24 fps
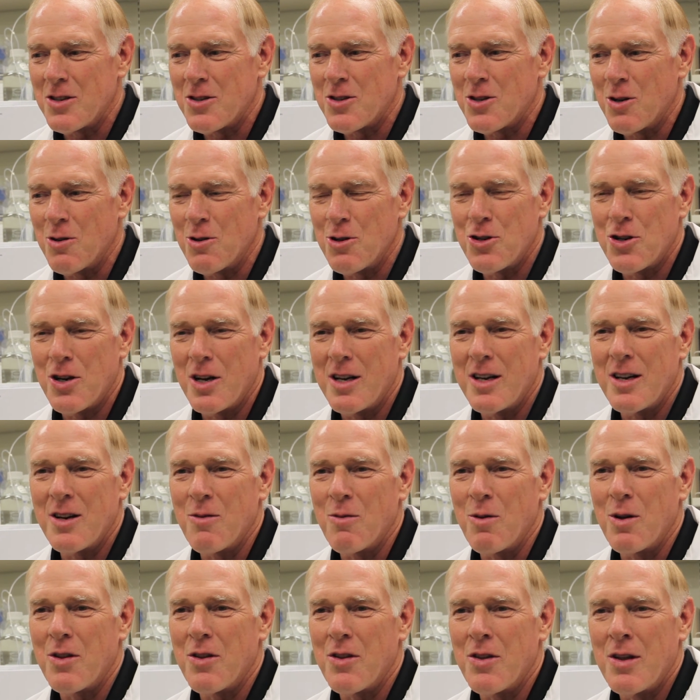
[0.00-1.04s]
associated
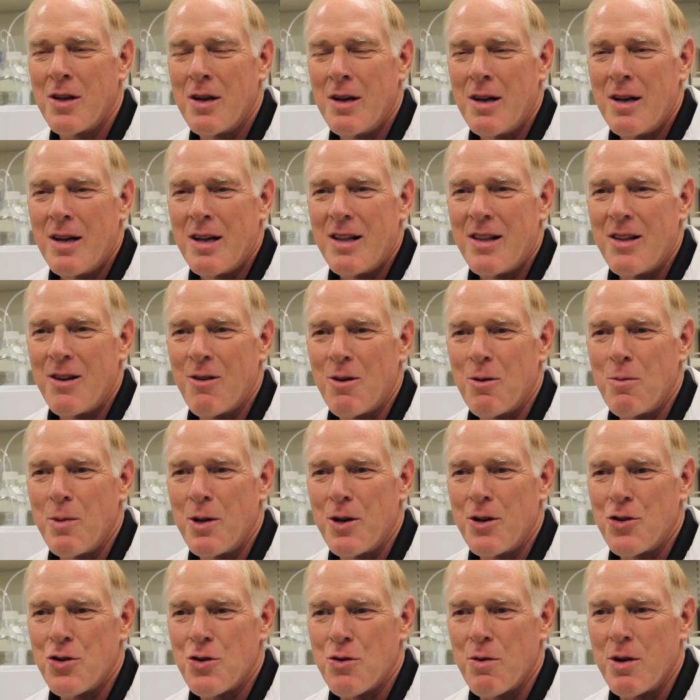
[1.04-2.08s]
with their
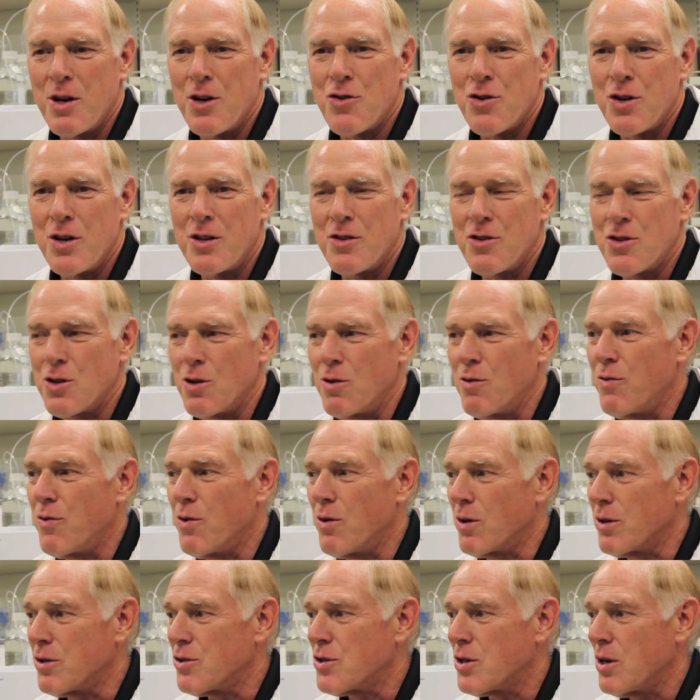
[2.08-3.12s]
administration and so forth.